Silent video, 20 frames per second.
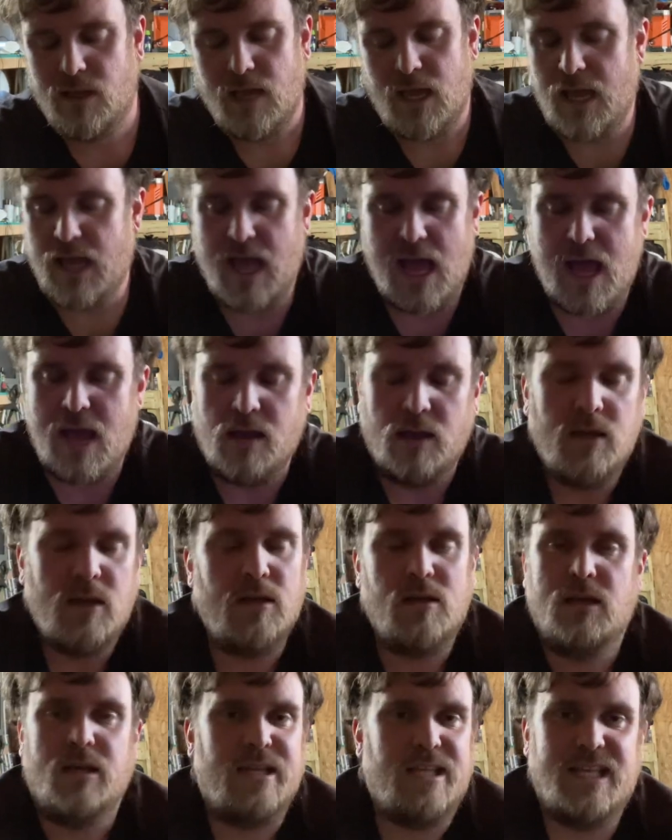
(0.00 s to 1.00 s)

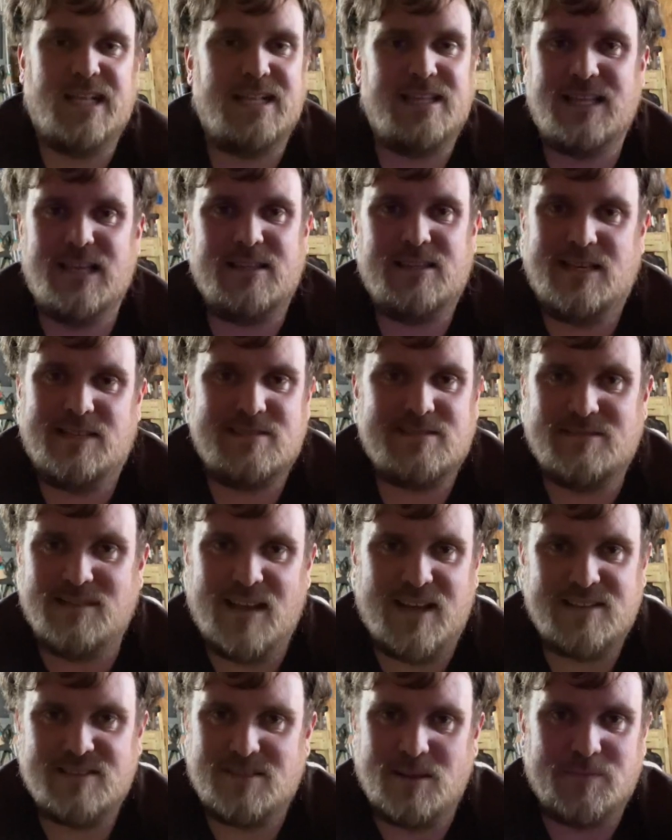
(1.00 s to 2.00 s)
That's
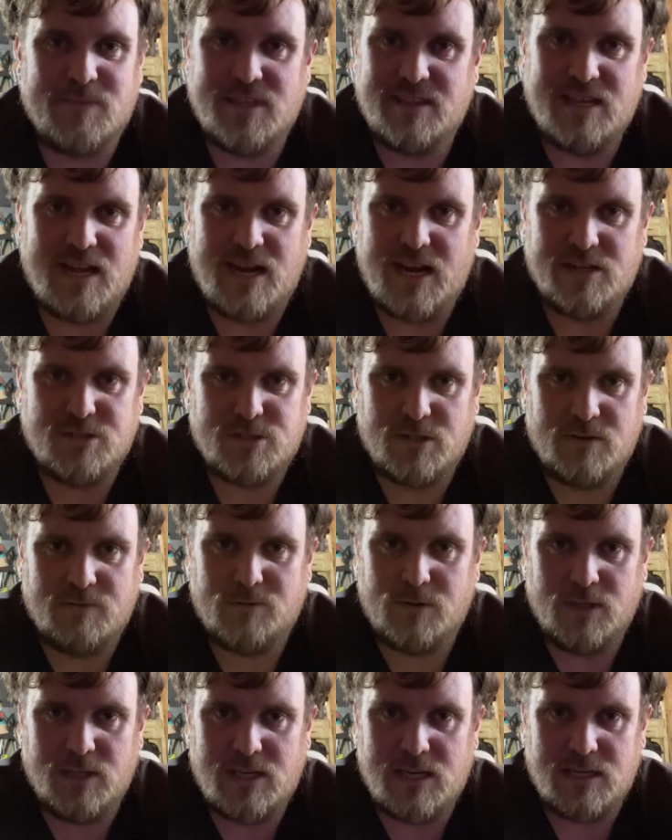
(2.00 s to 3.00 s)
not something that I should have
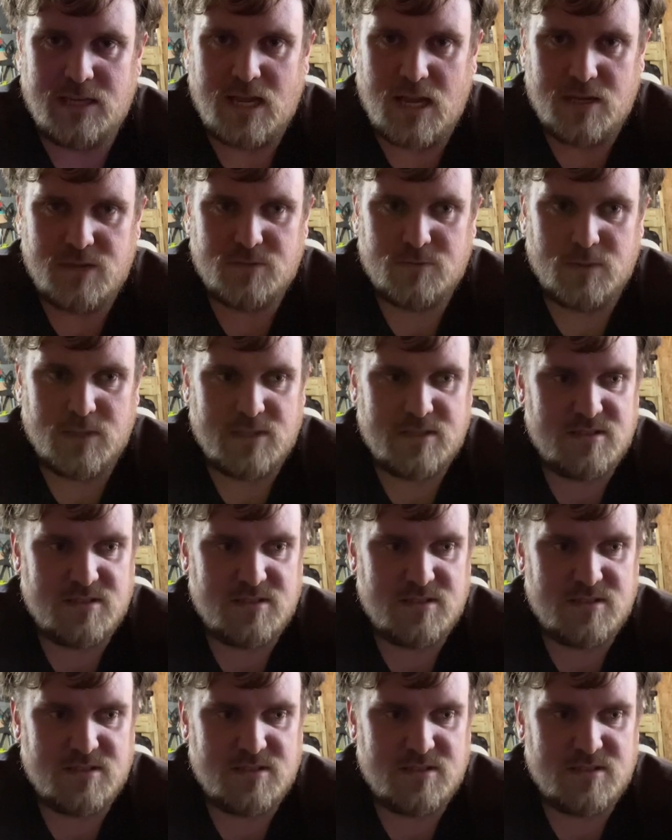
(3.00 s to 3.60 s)
really engaged with.